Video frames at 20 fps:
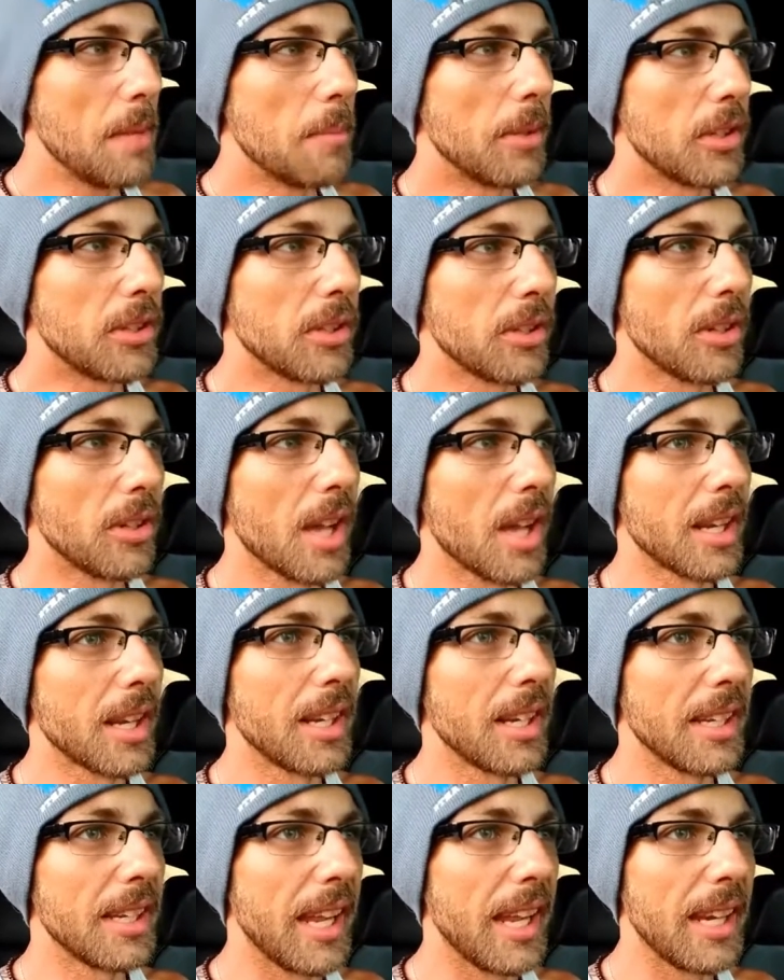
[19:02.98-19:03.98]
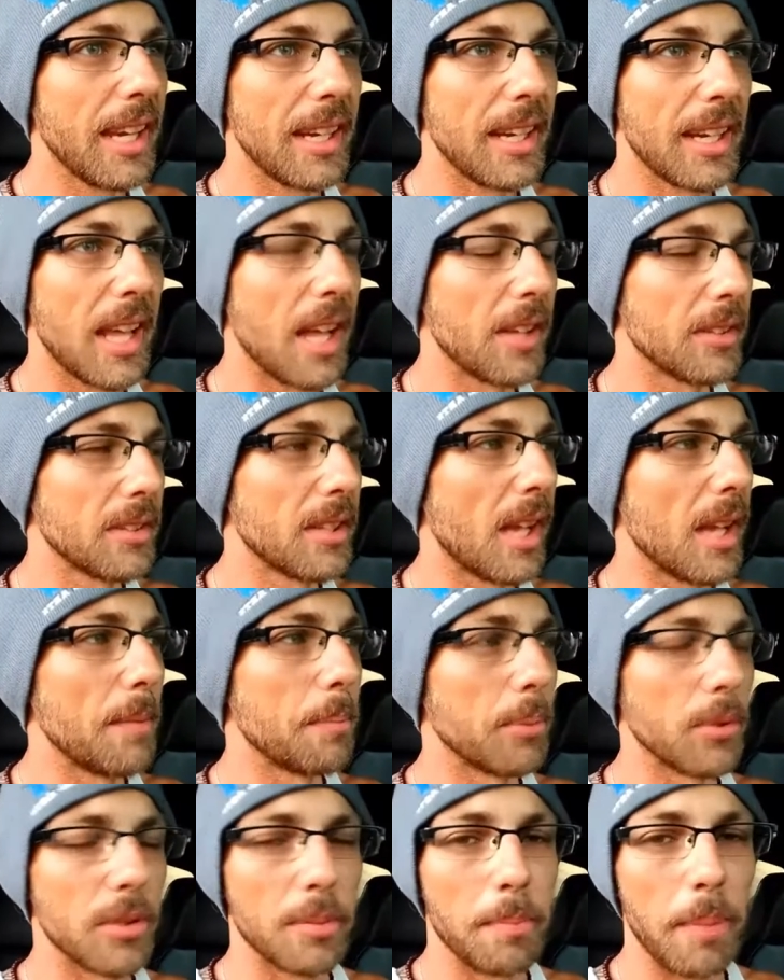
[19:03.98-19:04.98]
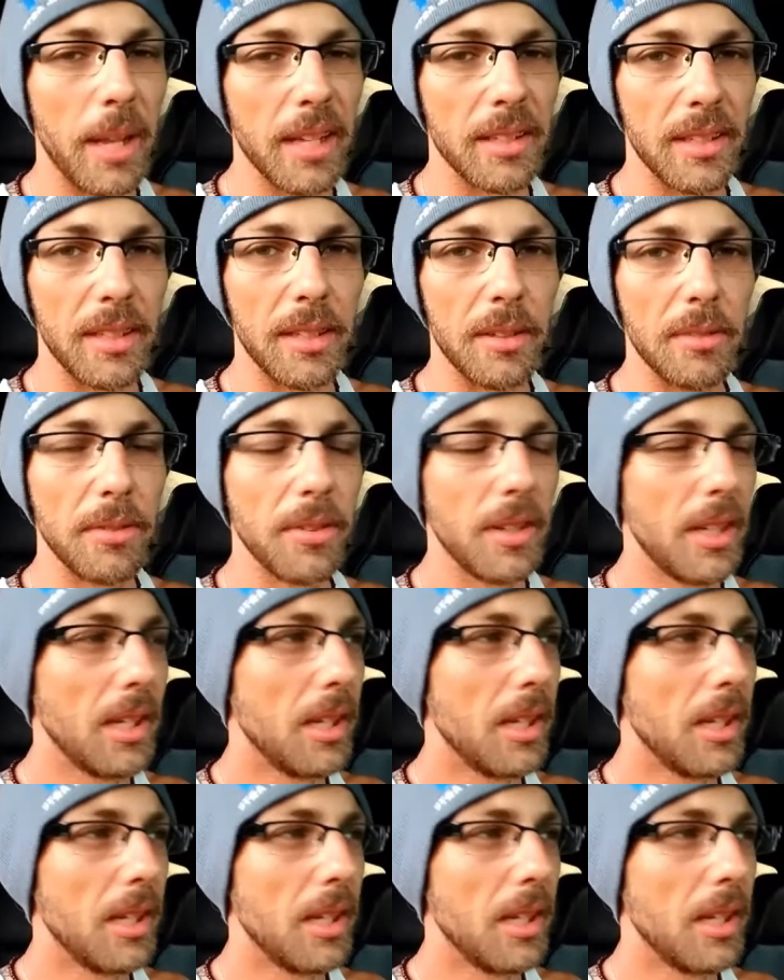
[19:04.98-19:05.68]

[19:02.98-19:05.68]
but you're not going to gain an outside perspective